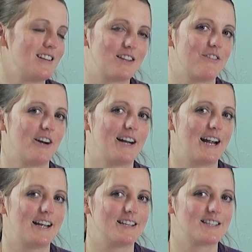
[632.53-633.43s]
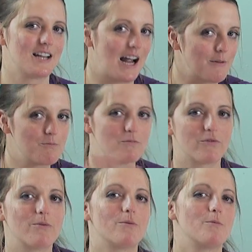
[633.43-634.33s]
At the very end. I
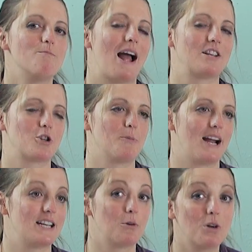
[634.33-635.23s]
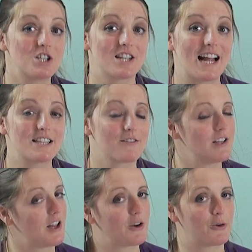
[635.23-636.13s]
mastermind it, which that's
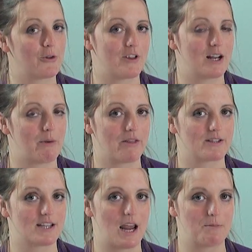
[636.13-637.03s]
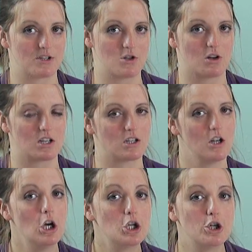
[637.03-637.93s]
another cool thing about this game is you can
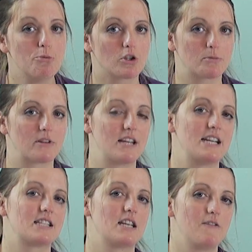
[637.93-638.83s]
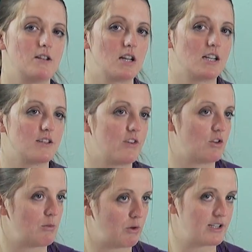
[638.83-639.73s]
do multiple things to give you tons of
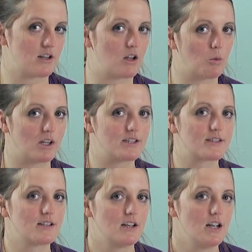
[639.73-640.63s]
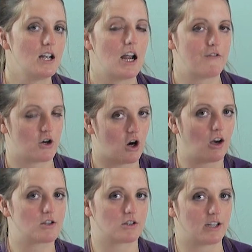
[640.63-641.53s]
victory points all at once if your
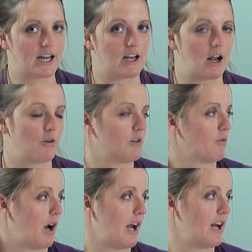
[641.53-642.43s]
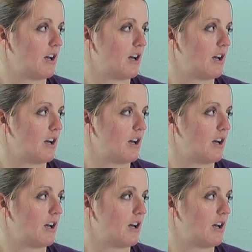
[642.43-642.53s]
cards are laying out right.